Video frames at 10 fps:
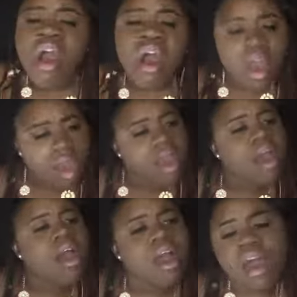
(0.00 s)

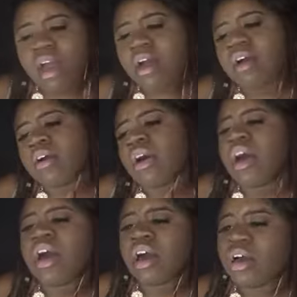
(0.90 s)
oh oh oh
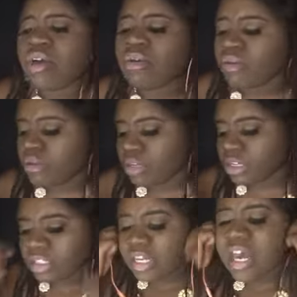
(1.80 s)
oh.
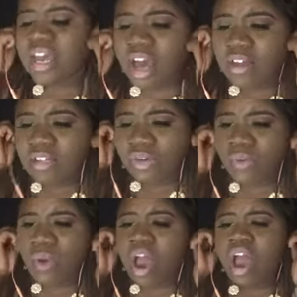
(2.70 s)
Take on
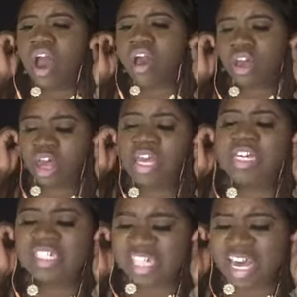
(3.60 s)
the world.
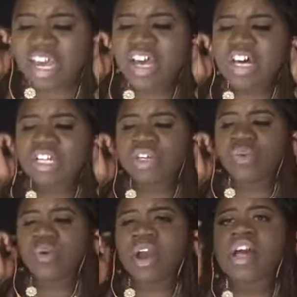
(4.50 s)
Take on the
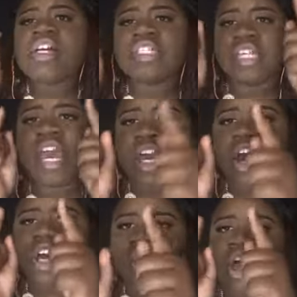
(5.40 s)
world. Take
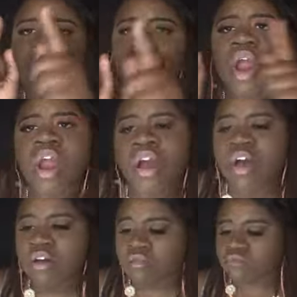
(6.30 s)
on the
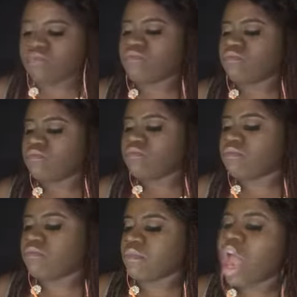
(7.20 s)
world.
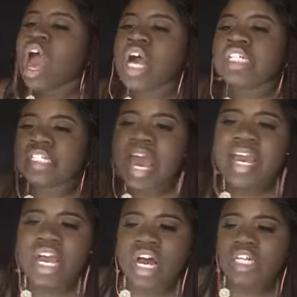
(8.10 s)

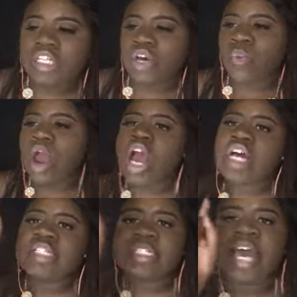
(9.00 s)
Take on the
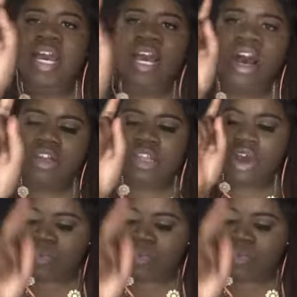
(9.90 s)
world. Take on the